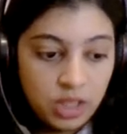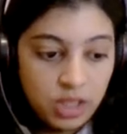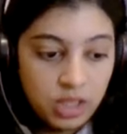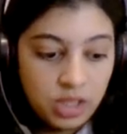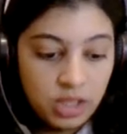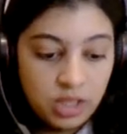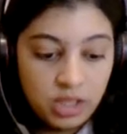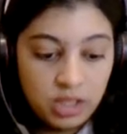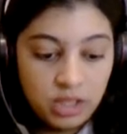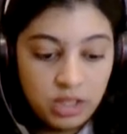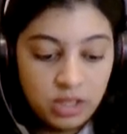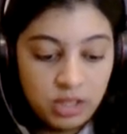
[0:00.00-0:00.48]

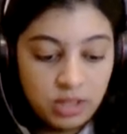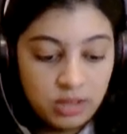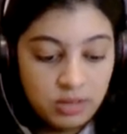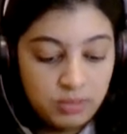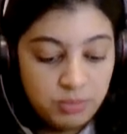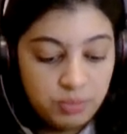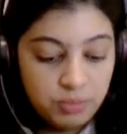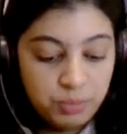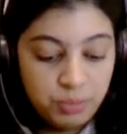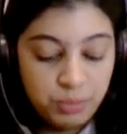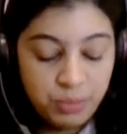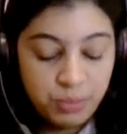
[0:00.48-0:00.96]
a
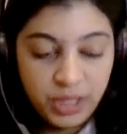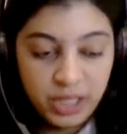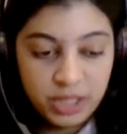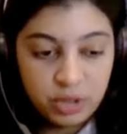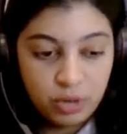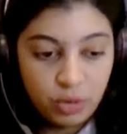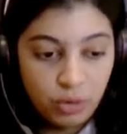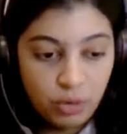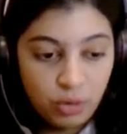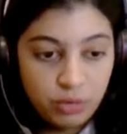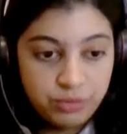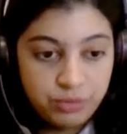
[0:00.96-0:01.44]
bit
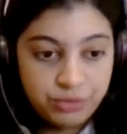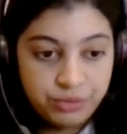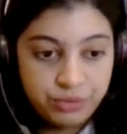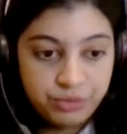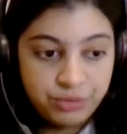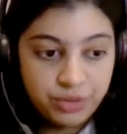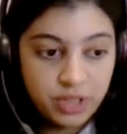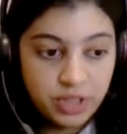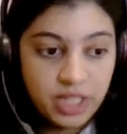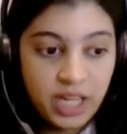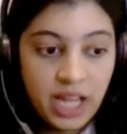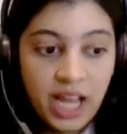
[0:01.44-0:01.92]

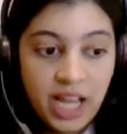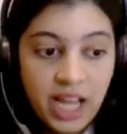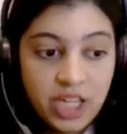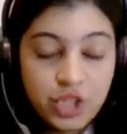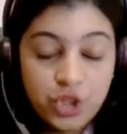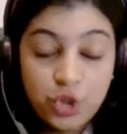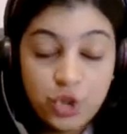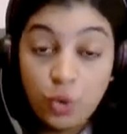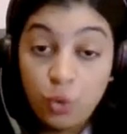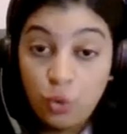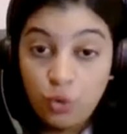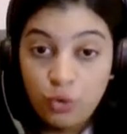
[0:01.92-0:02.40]
of
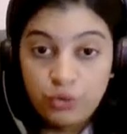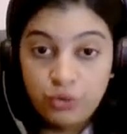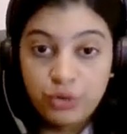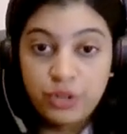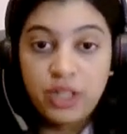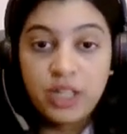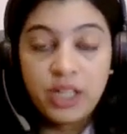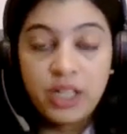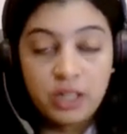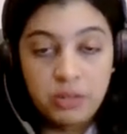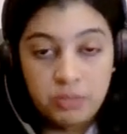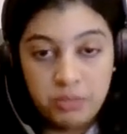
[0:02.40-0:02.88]
cash
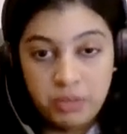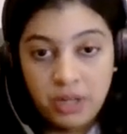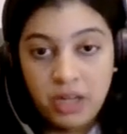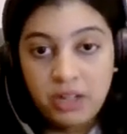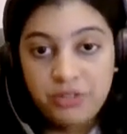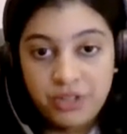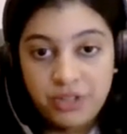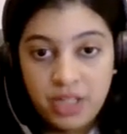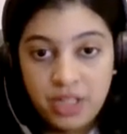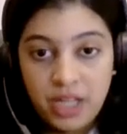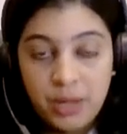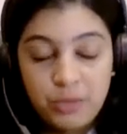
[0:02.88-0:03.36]
over and
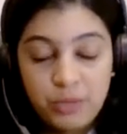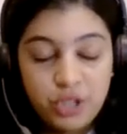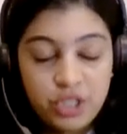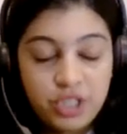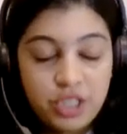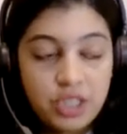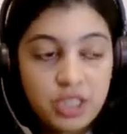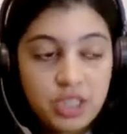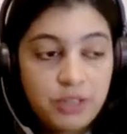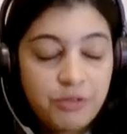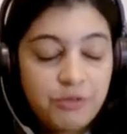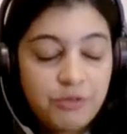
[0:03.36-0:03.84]
above the
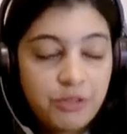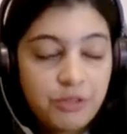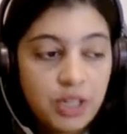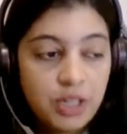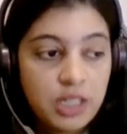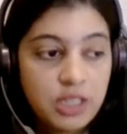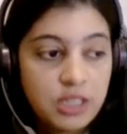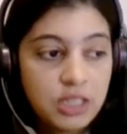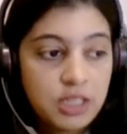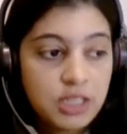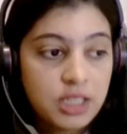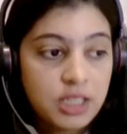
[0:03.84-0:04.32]
emergency
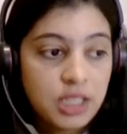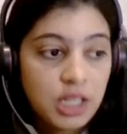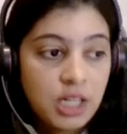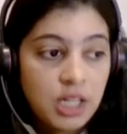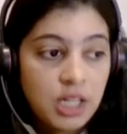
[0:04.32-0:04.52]
funds,